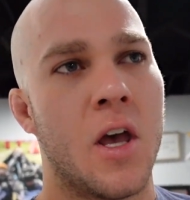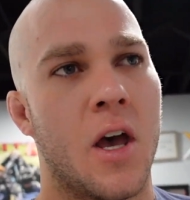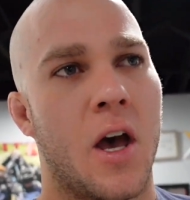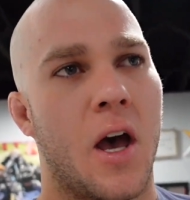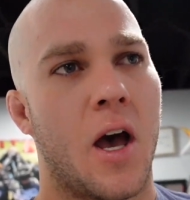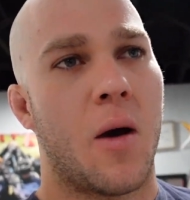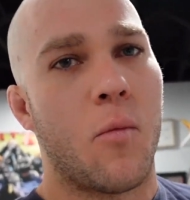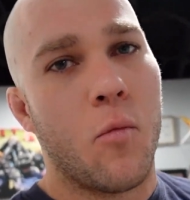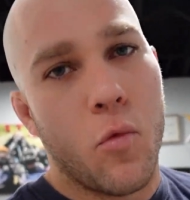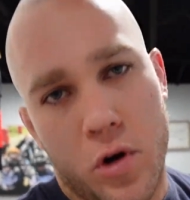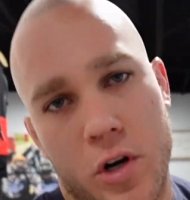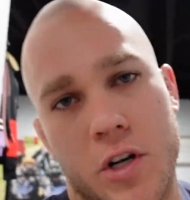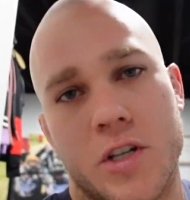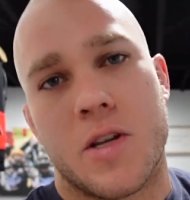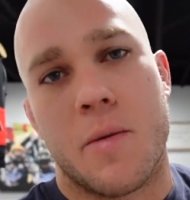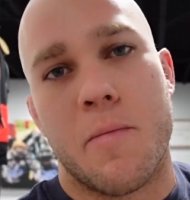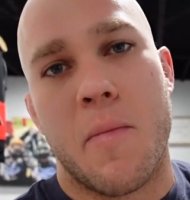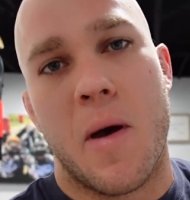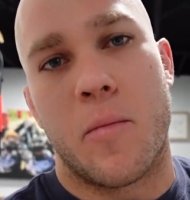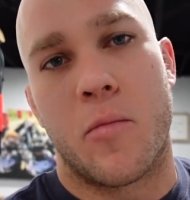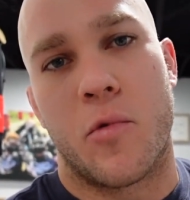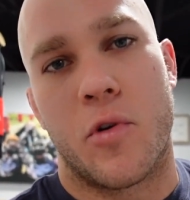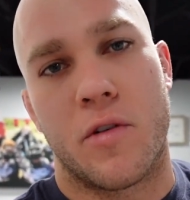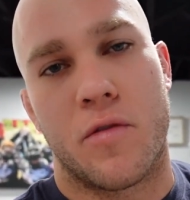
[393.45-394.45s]
One, it's a
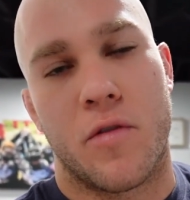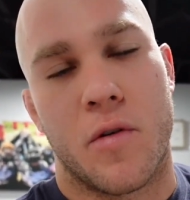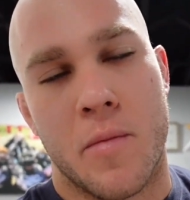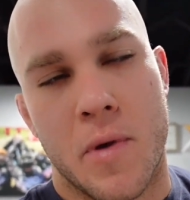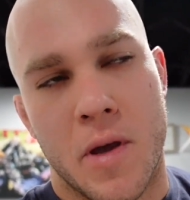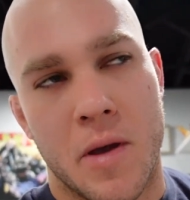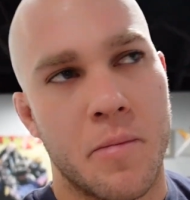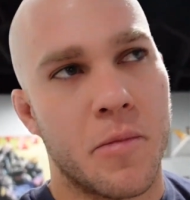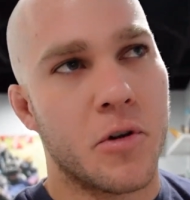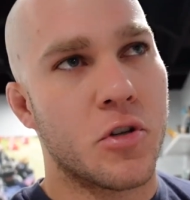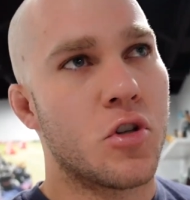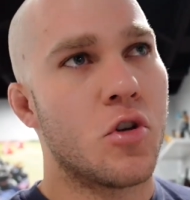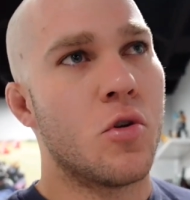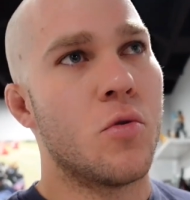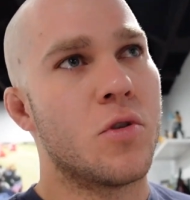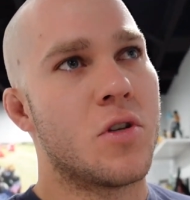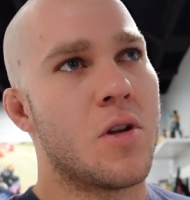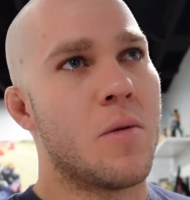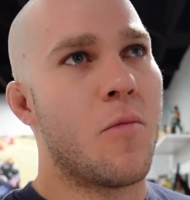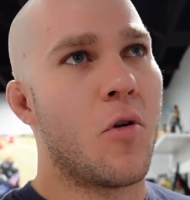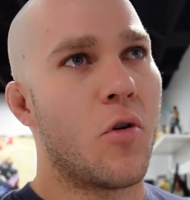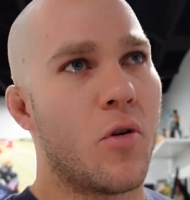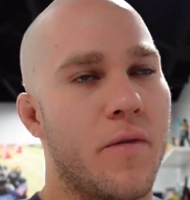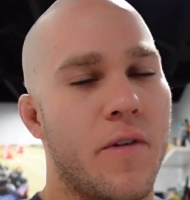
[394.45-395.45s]
memory for me, but two, it's
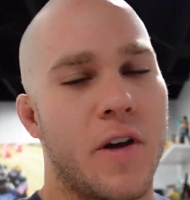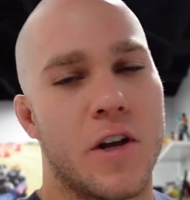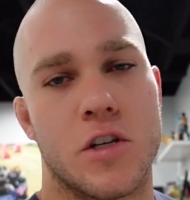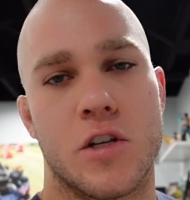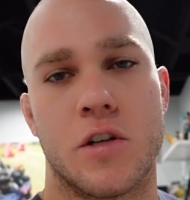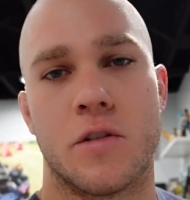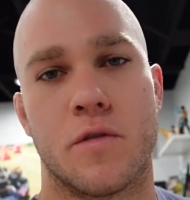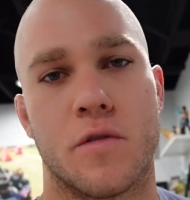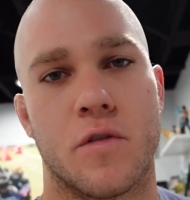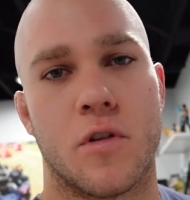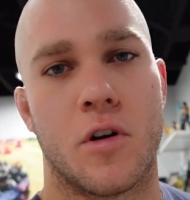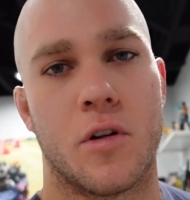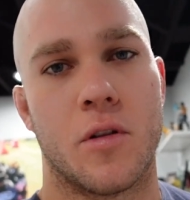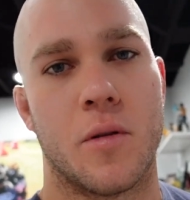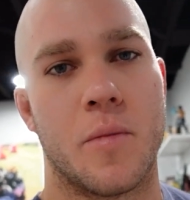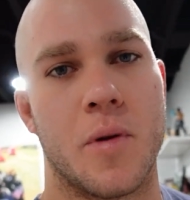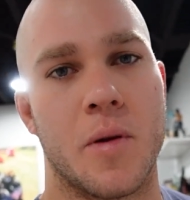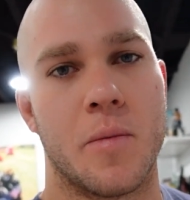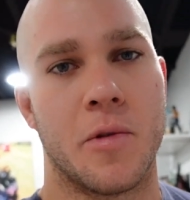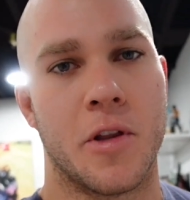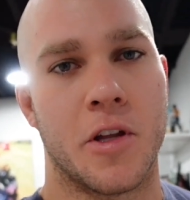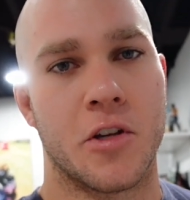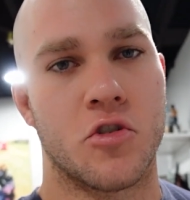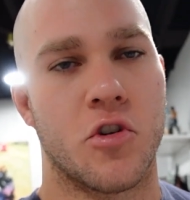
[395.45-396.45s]
a motivation for all the
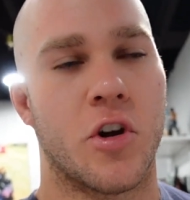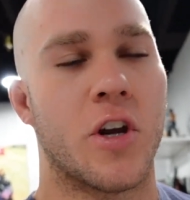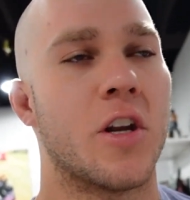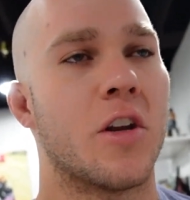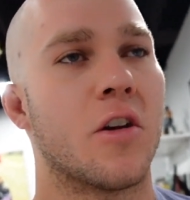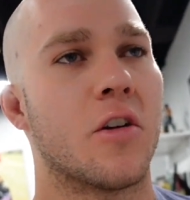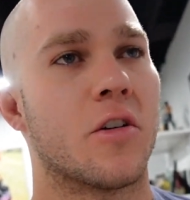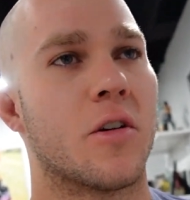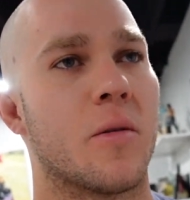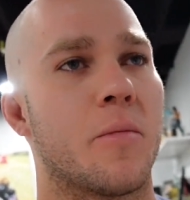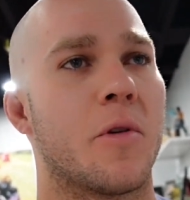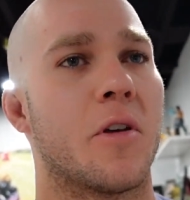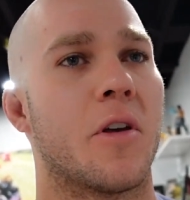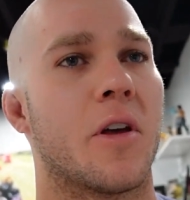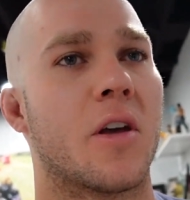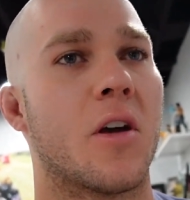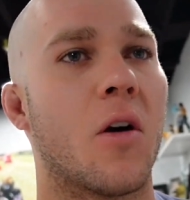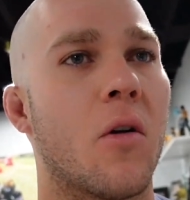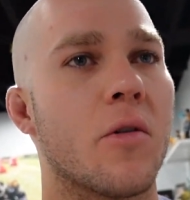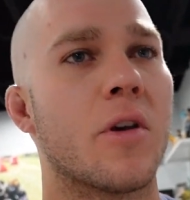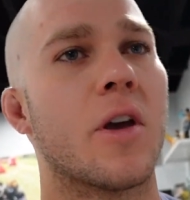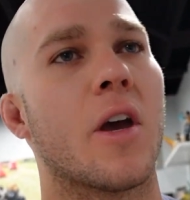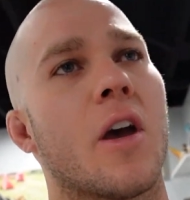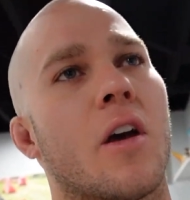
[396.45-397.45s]
people that train here to be like,
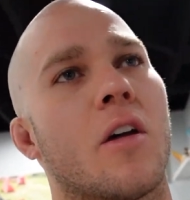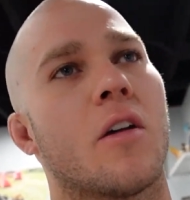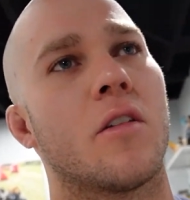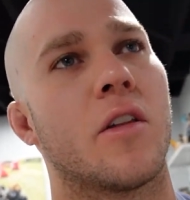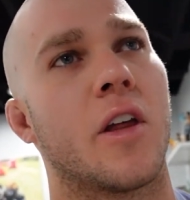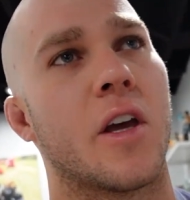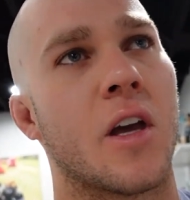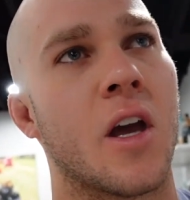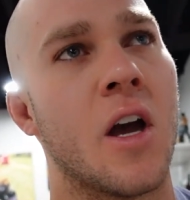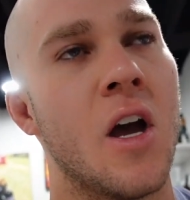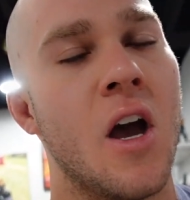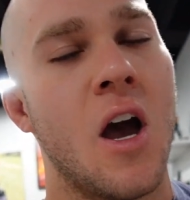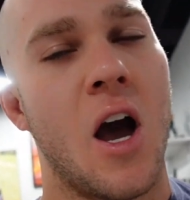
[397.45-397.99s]
oh yeah, like